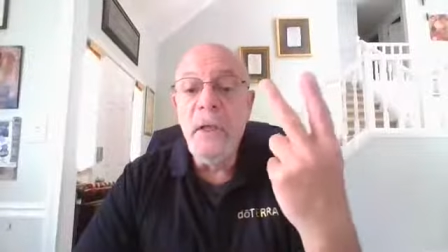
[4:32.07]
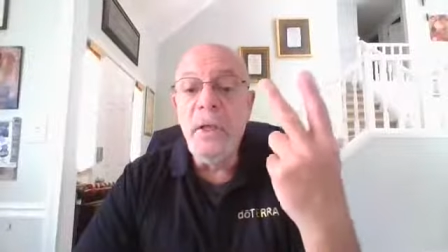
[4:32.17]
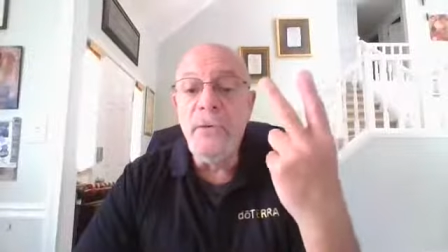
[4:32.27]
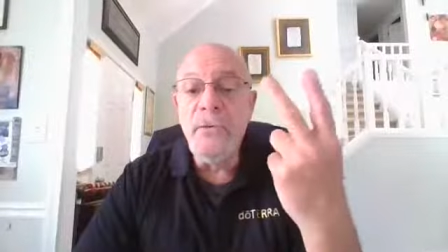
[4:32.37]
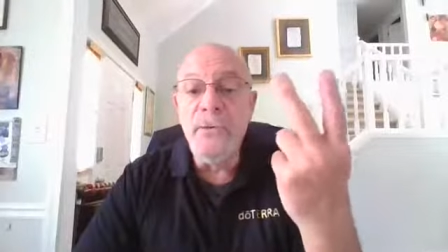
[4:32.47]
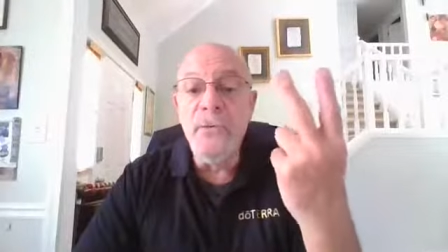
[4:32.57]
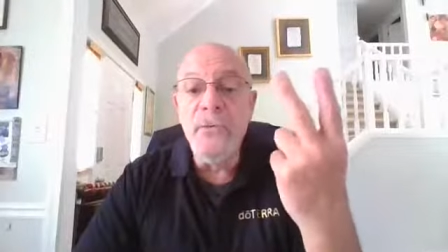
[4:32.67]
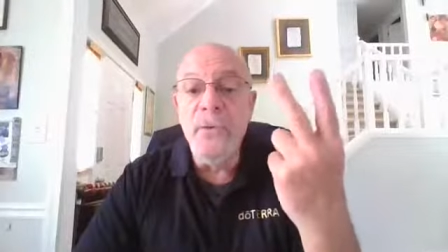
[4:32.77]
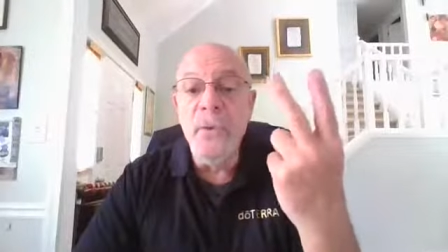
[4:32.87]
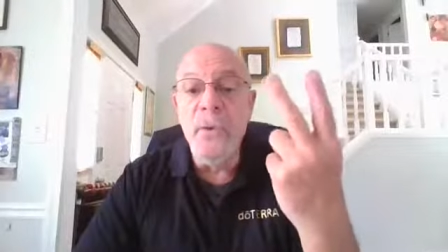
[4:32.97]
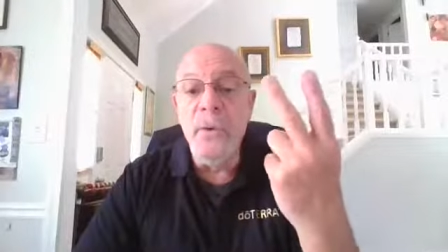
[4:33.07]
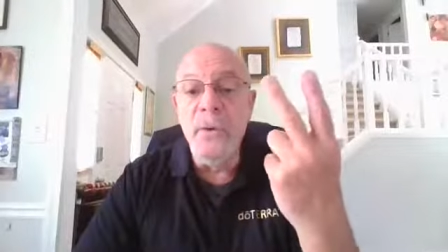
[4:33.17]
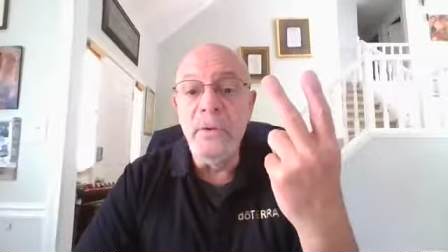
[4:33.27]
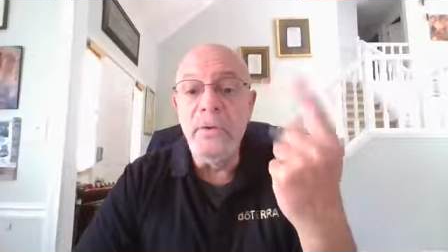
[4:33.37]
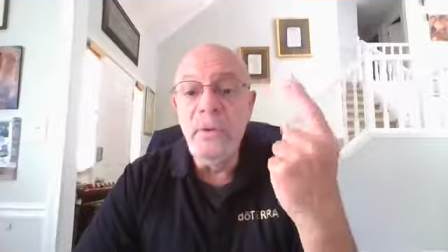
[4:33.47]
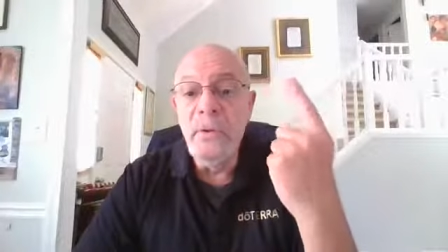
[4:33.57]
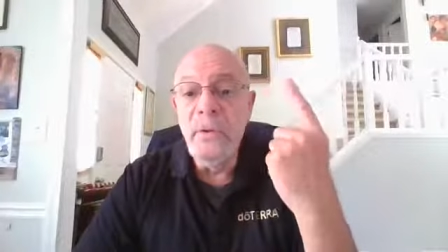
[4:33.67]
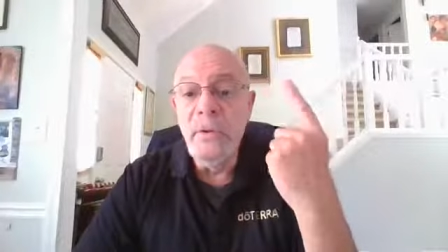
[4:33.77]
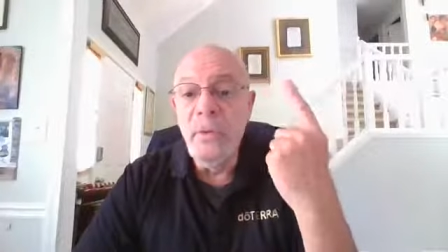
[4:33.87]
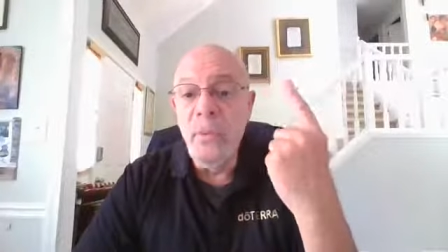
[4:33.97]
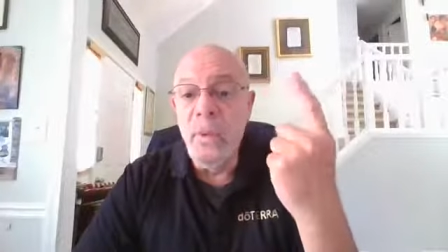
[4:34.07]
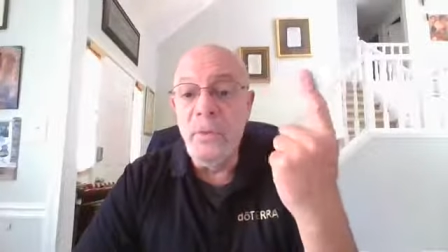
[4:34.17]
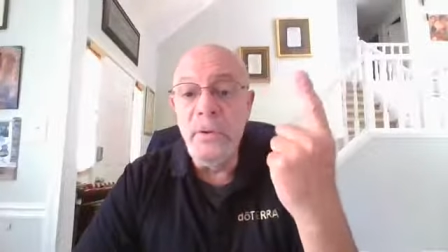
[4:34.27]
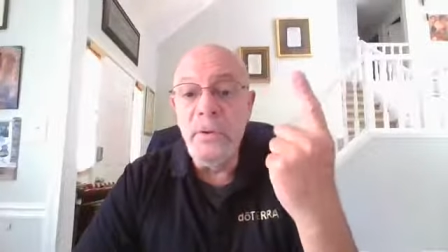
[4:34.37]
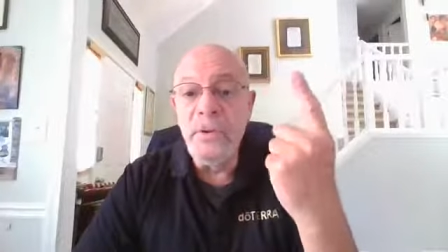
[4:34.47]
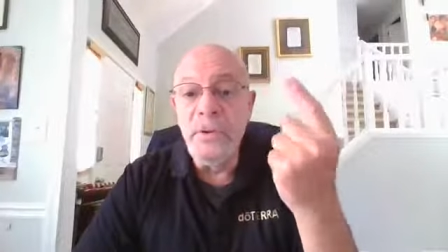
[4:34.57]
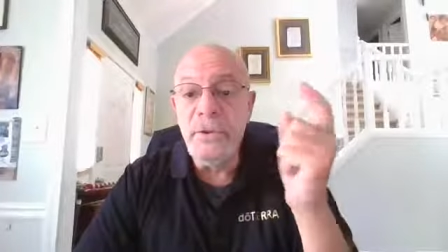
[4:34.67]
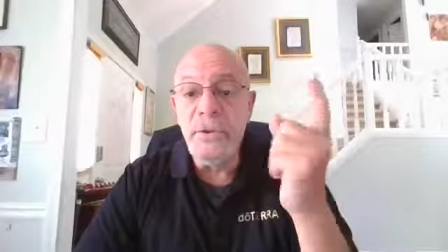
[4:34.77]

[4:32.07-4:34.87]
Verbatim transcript: Get two free oils, one purchase,